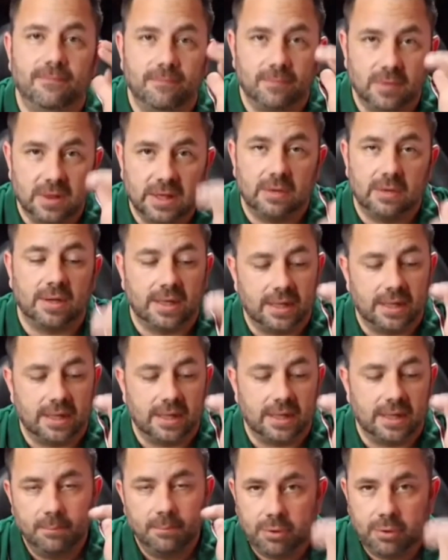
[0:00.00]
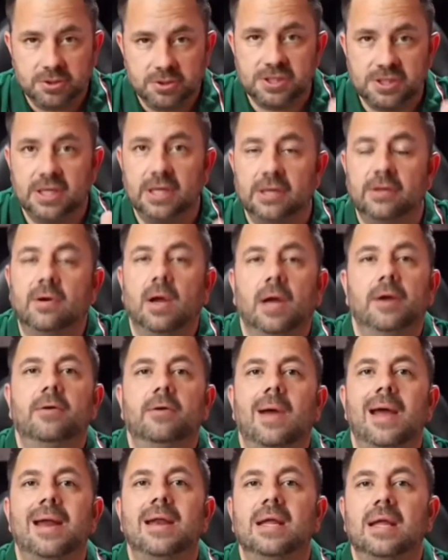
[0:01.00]
literally pushing in their
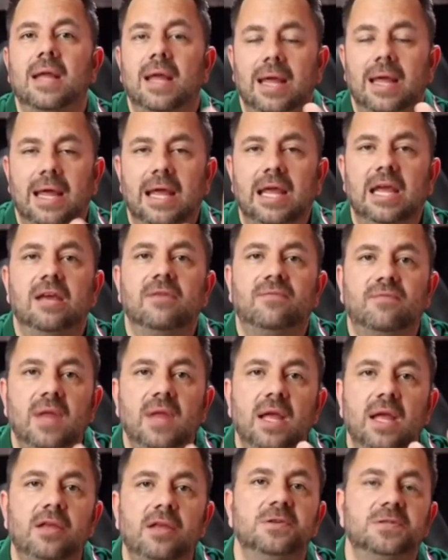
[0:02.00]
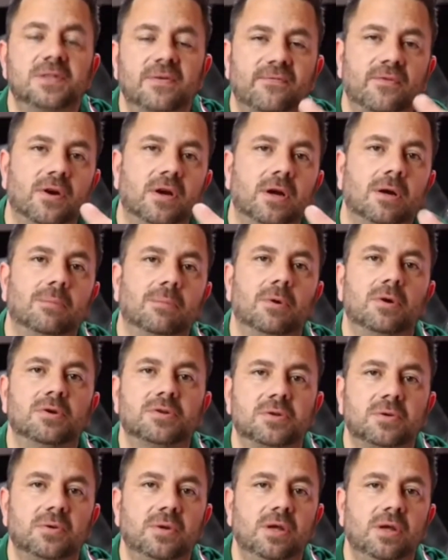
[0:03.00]
underwriting, if they use it for
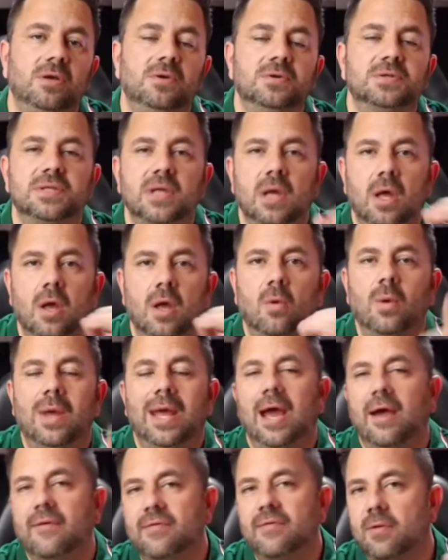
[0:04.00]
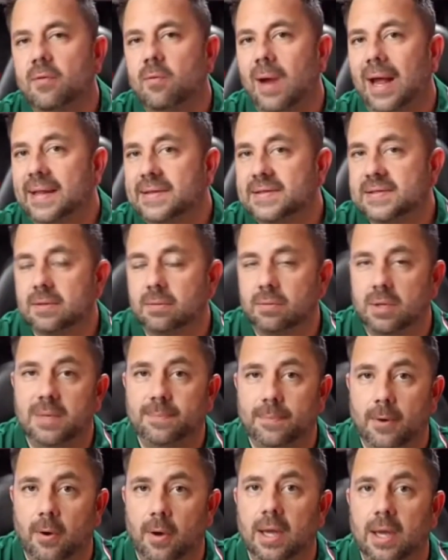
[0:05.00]
commercial use, we have the right to
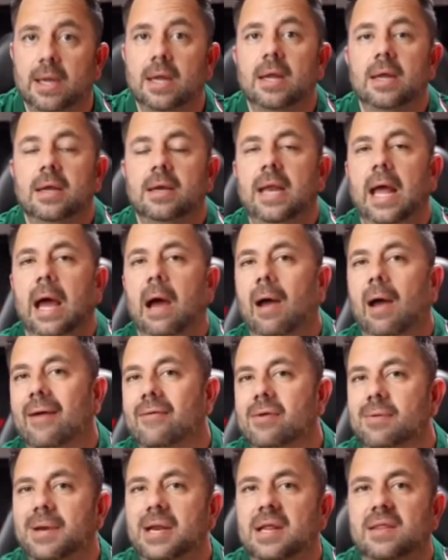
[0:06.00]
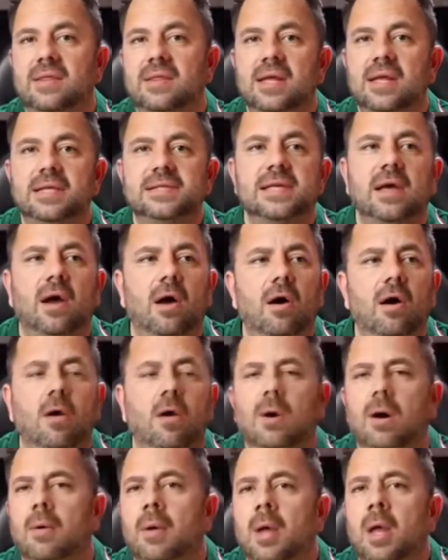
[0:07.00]
repo it. Now, everybody thinks that, oh,
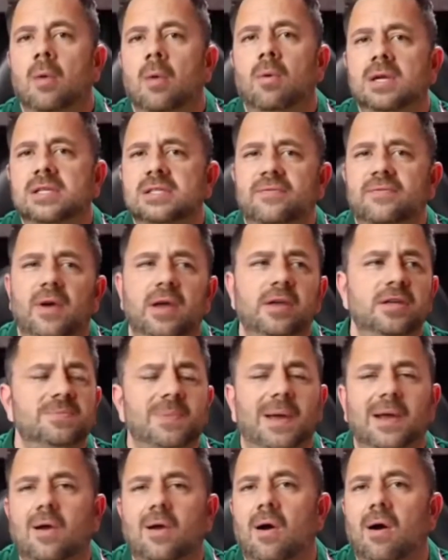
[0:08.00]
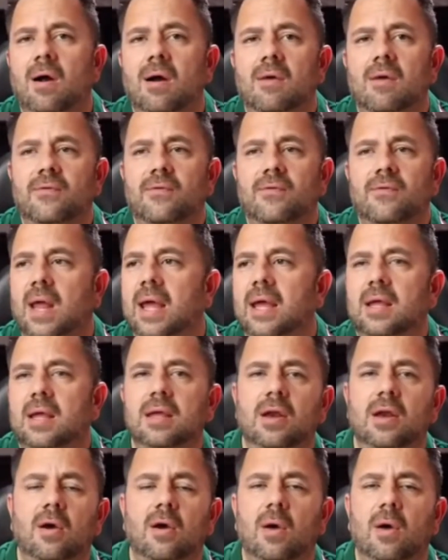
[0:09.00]
well, what is if I use my car for, like, you
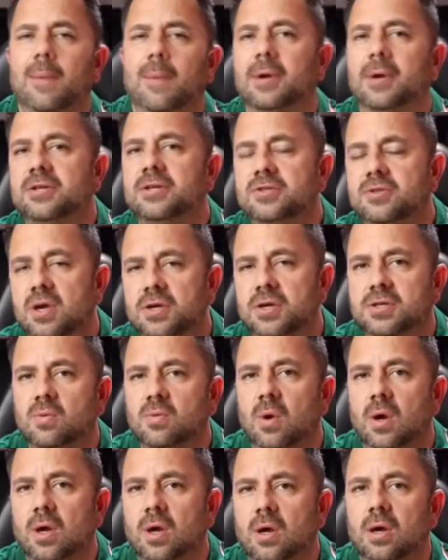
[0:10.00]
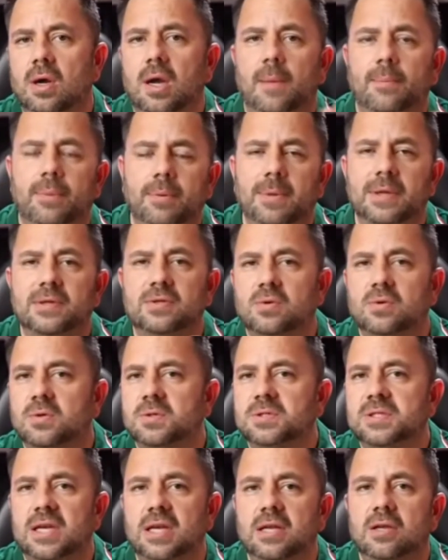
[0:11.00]
know, I'm a construction worker and I put my
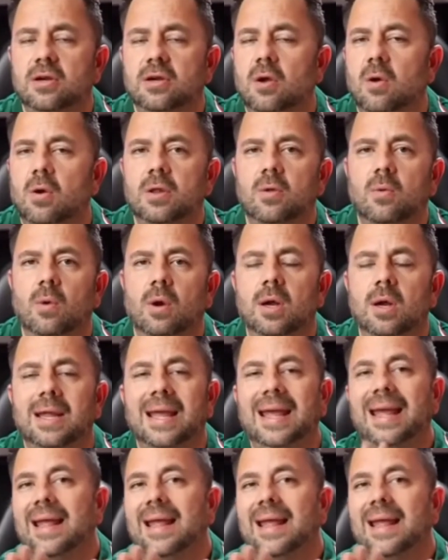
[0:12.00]
tools in it and you're going to work?